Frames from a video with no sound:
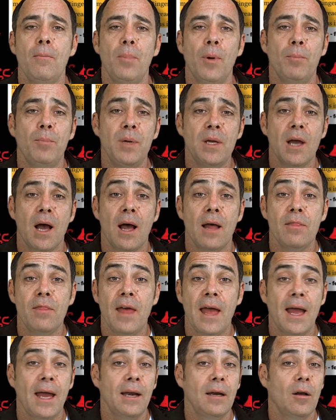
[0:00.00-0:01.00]
But beyond
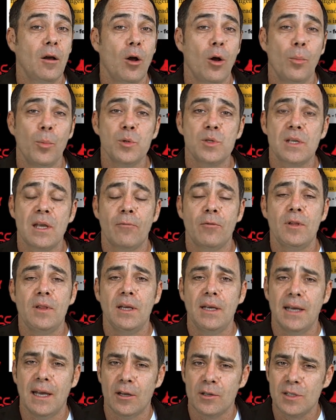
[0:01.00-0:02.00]
that, almost
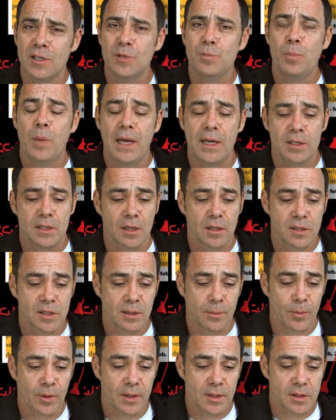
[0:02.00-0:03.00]
everything else is based on
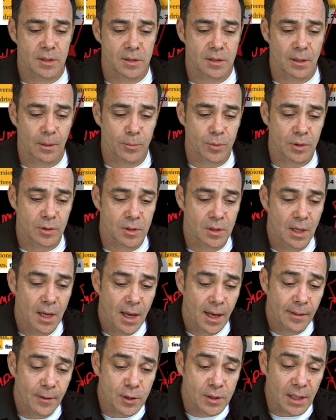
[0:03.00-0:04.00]
some of these assumptions.
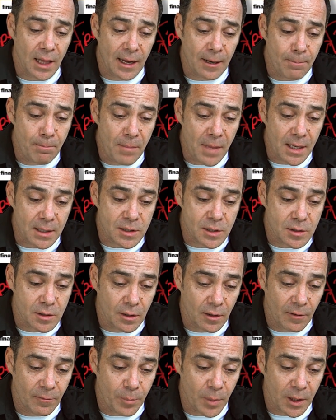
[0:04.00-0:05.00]
And there's a lot of myths
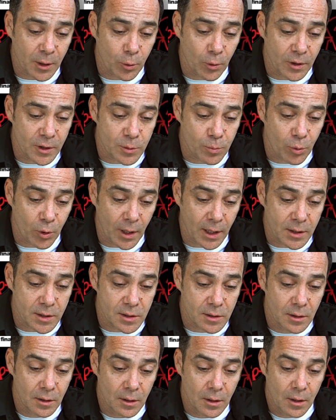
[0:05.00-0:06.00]
of Bitcoin's
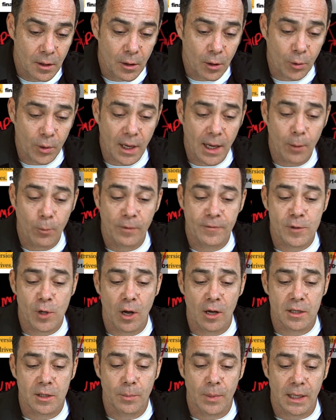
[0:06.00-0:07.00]
price, okay? And we've
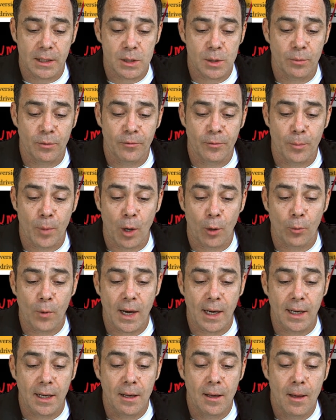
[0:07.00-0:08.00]
talked about some of them
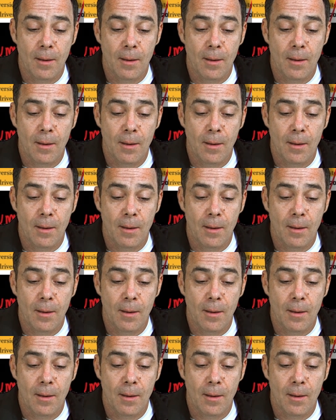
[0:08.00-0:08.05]
already,